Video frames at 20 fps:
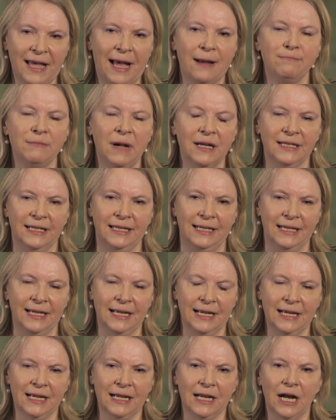that money,
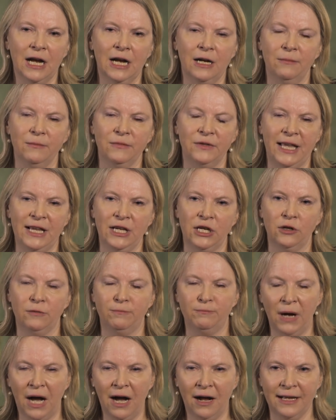they
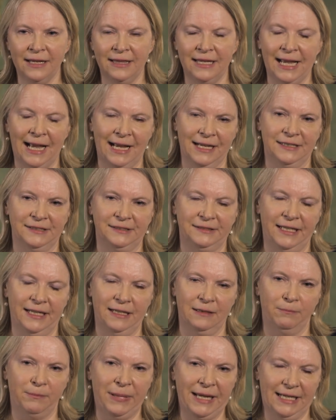could buy the
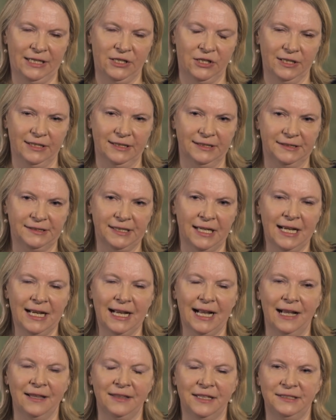Angerstein pictures.
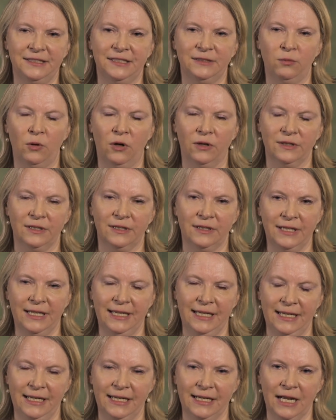And this is what
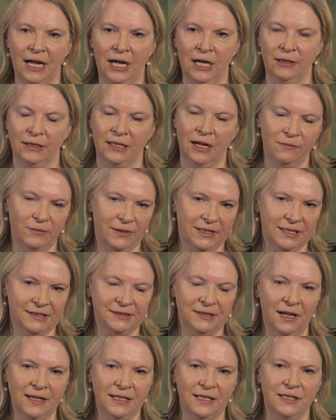the government
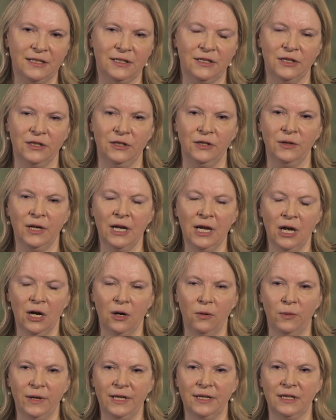decided to do
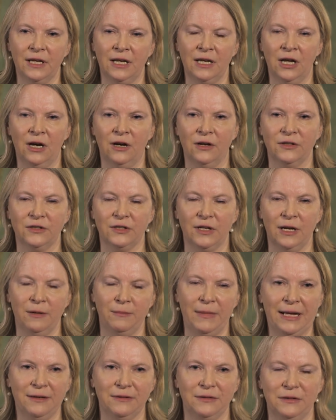with a large
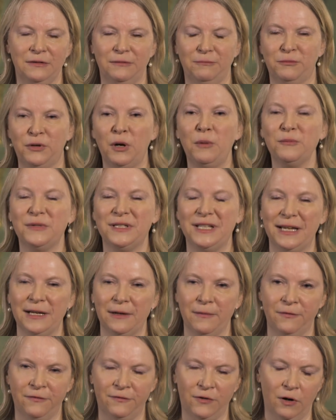amount of
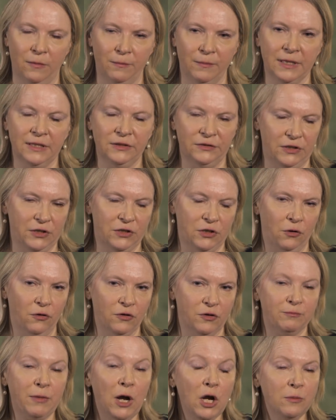prompting from Sir
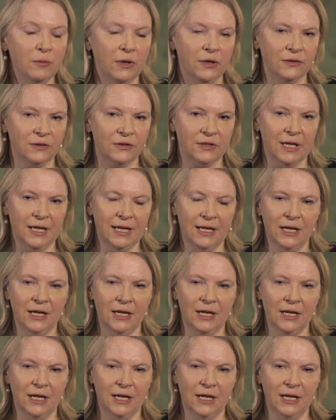George Beaumont,